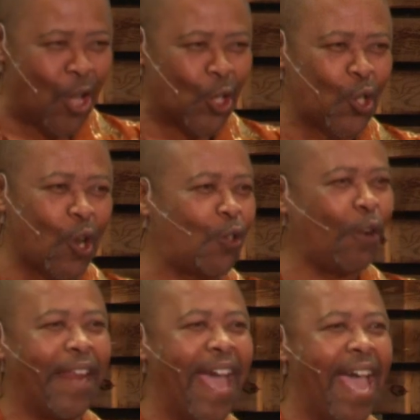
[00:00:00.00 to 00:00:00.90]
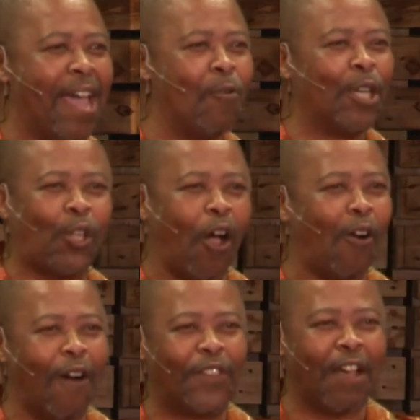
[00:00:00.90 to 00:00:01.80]
So today we
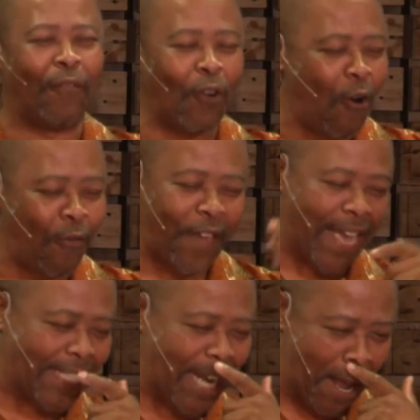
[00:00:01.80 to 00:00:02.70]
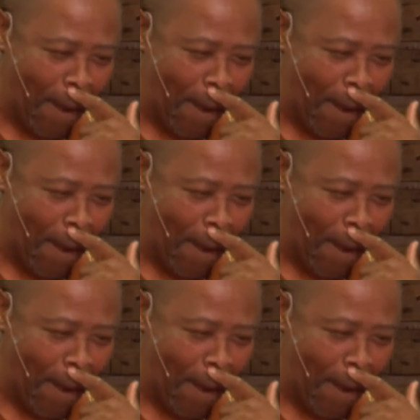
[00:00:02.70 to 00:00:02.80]
talk of the flow factor.